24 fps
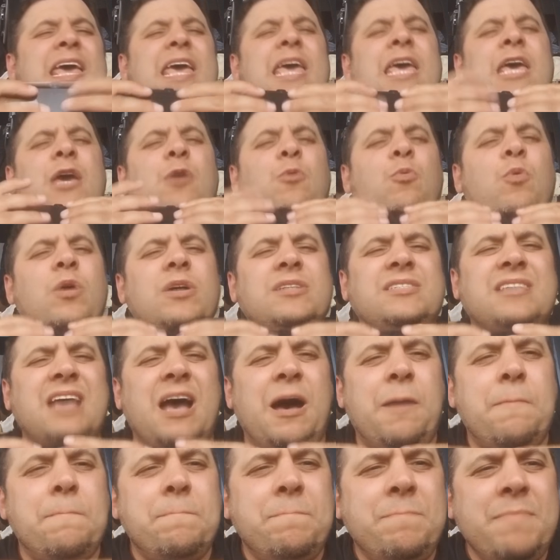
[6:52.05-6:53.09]
It was
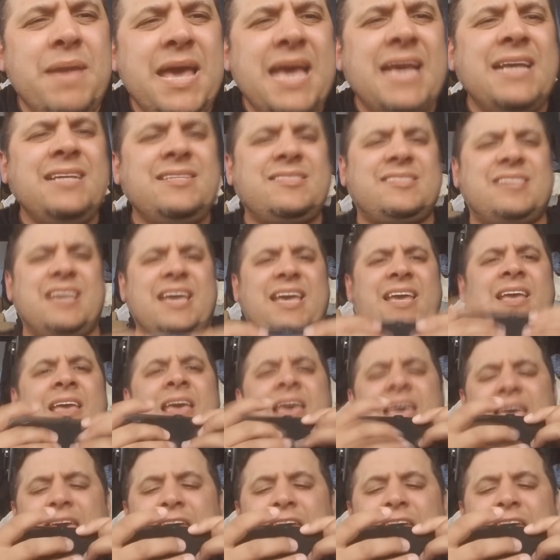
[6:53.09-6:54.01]
amazing.